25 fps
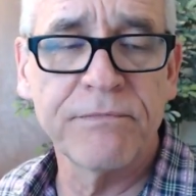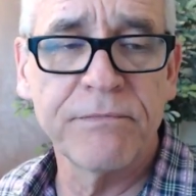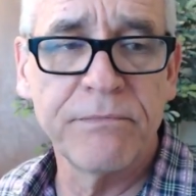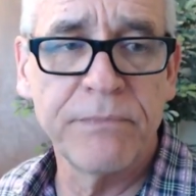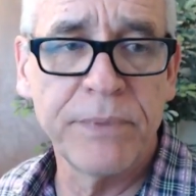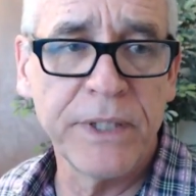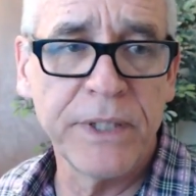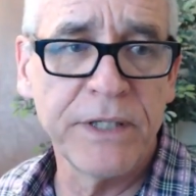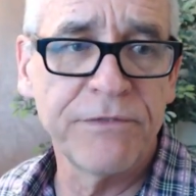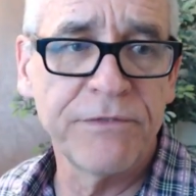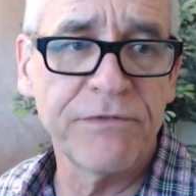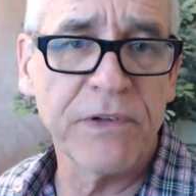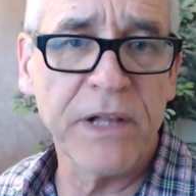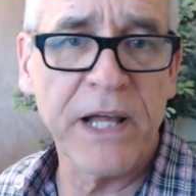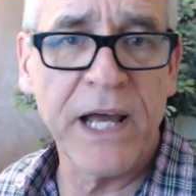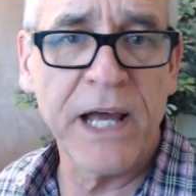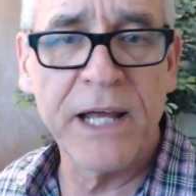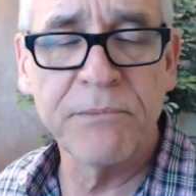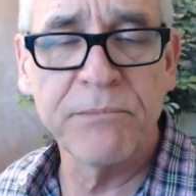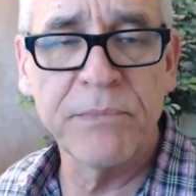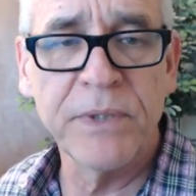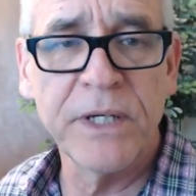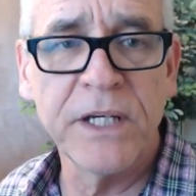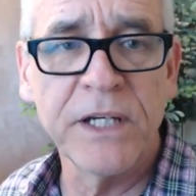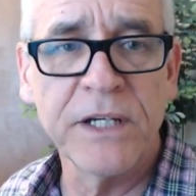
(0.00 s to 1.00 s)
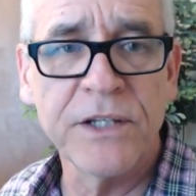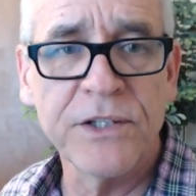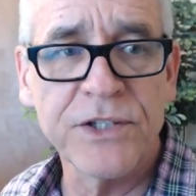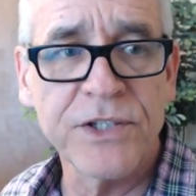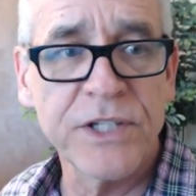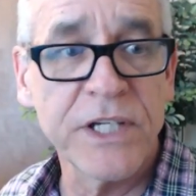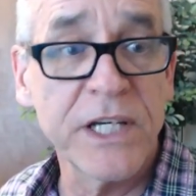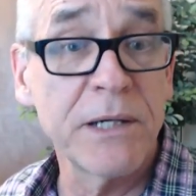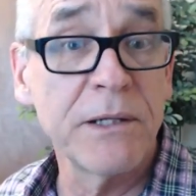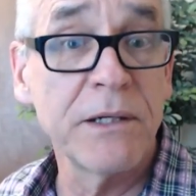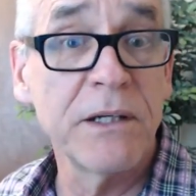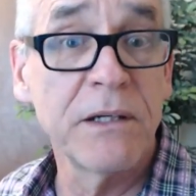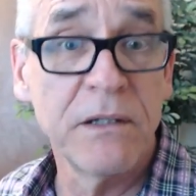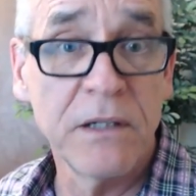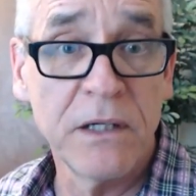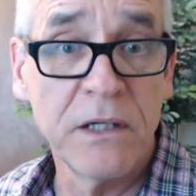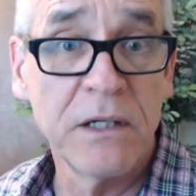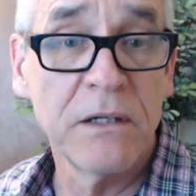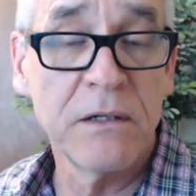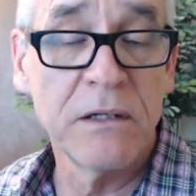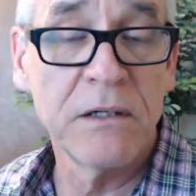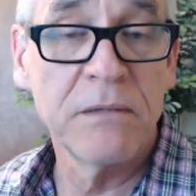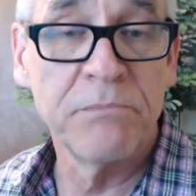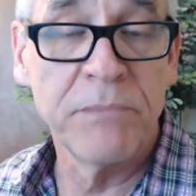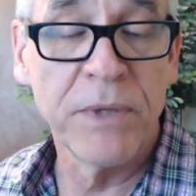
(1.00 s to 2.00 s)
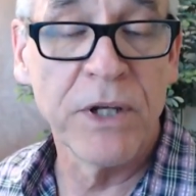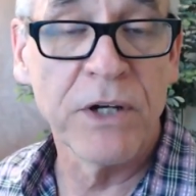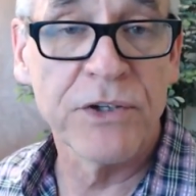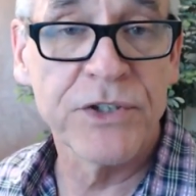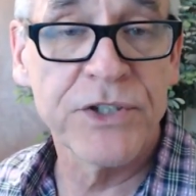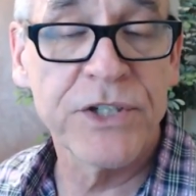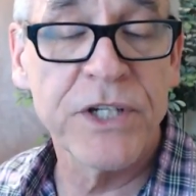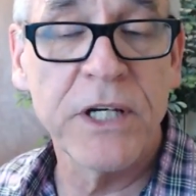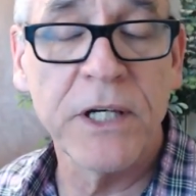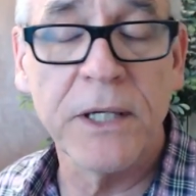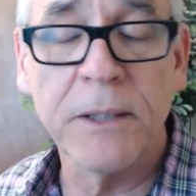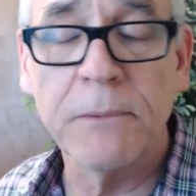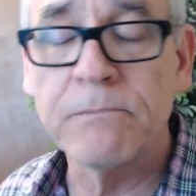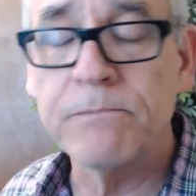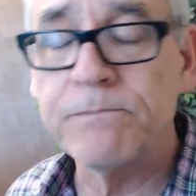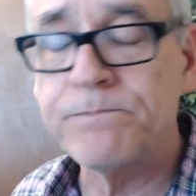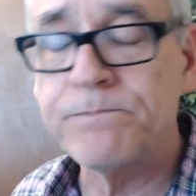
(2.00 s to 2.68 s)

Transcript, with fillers: B flat, B, and C, middle C.